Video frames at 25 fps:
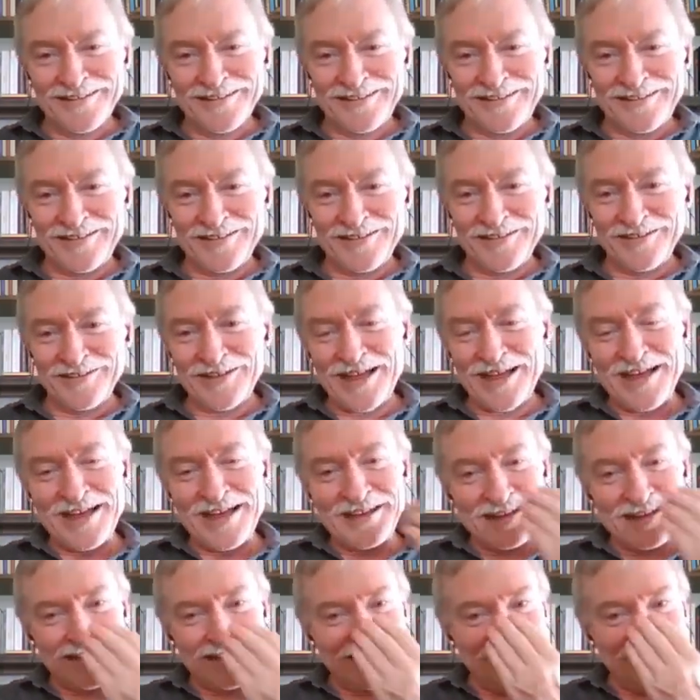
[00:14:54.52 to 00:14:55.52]
to like,
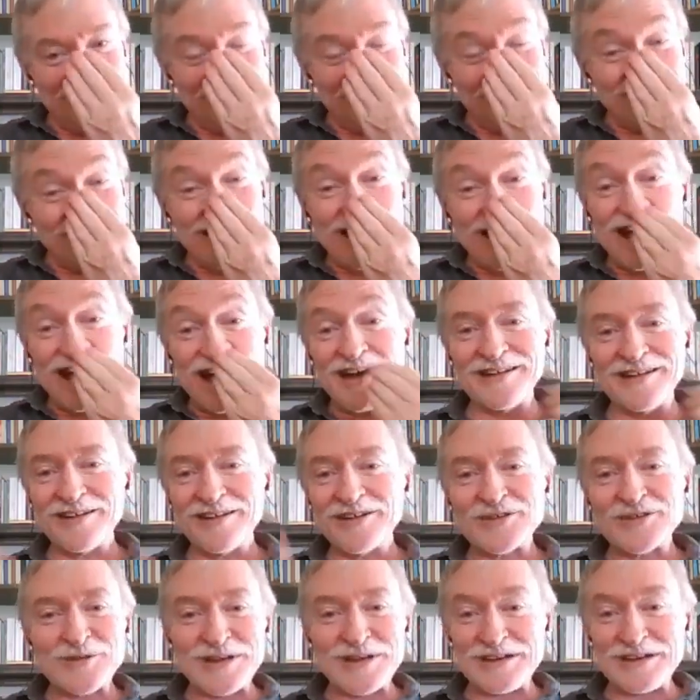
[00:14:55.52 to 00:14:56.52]
because he's not
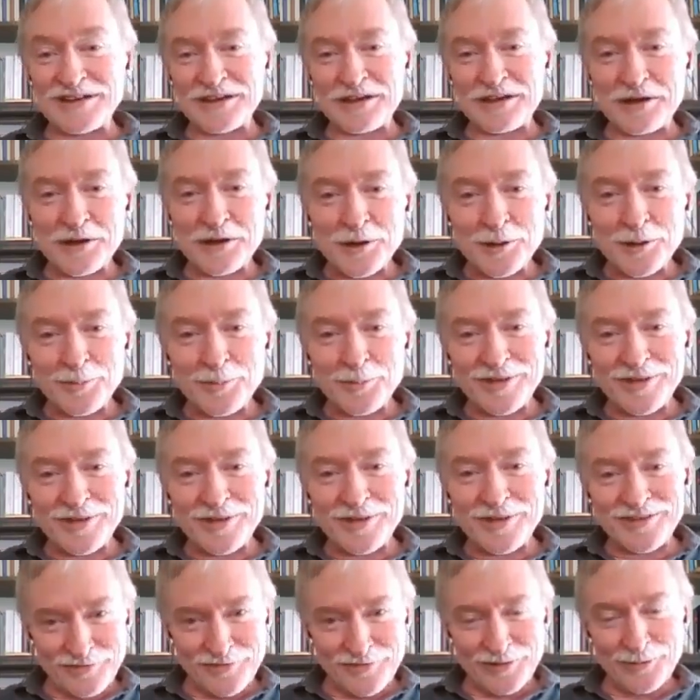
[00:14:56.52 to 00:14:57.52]
a trained economist
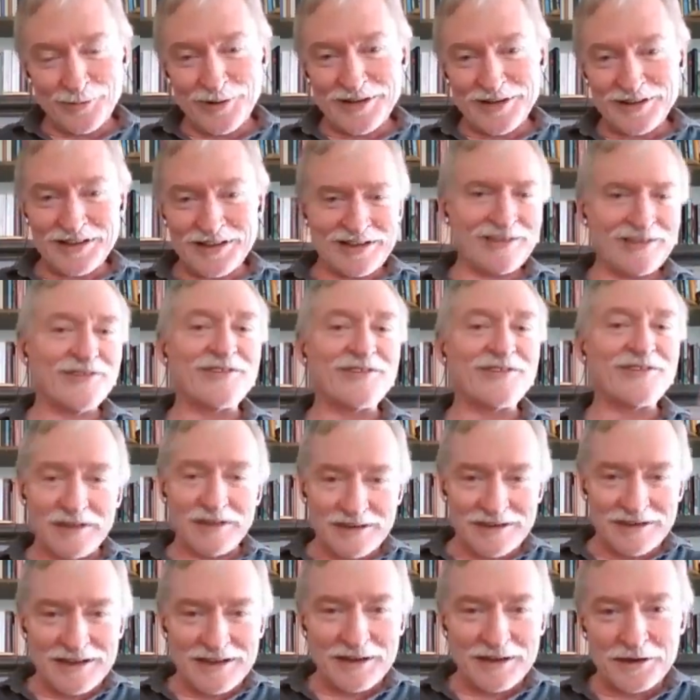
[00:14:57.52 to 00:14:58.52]
even, right? Like he
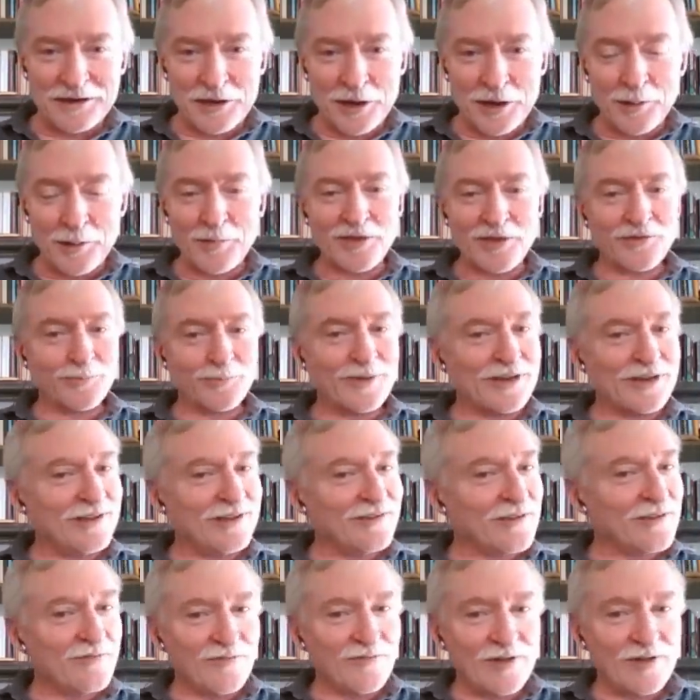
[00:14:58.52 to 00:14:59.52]
studied economics, but
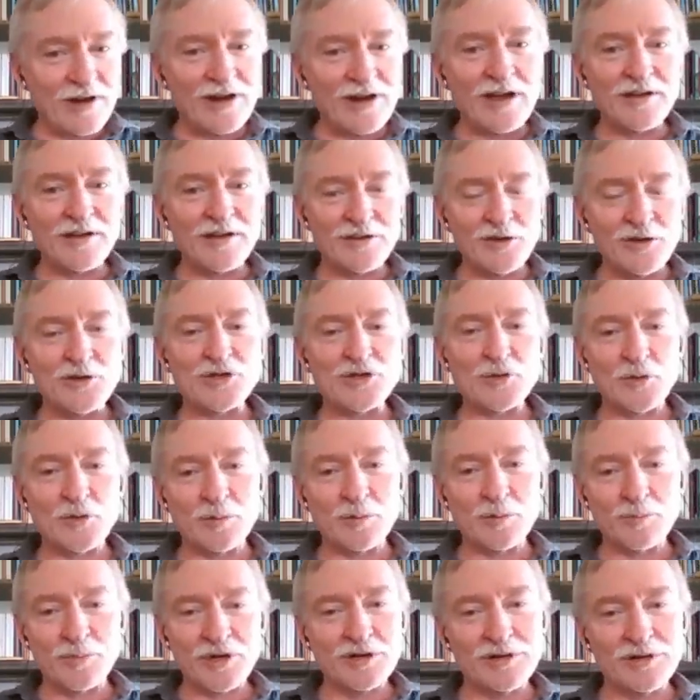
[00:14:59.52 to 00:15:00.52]
he's a very unusual
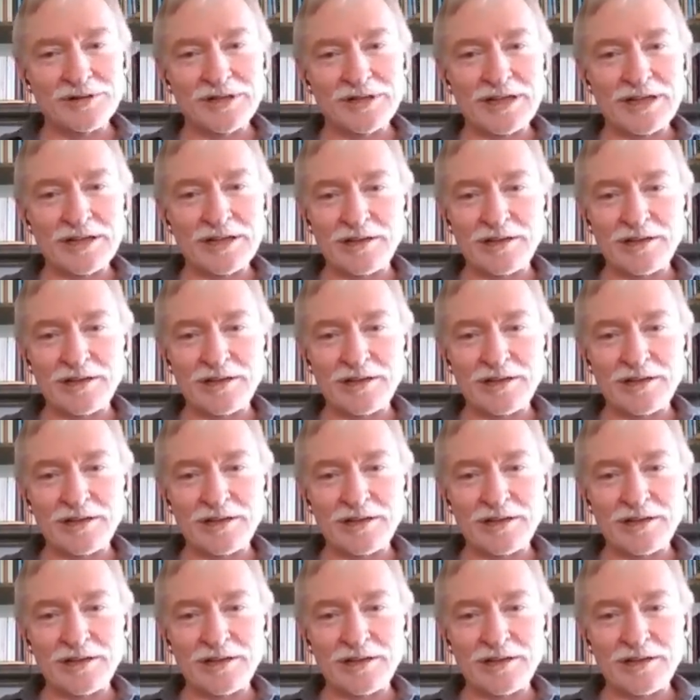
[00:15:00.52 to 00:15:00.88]
bird. Like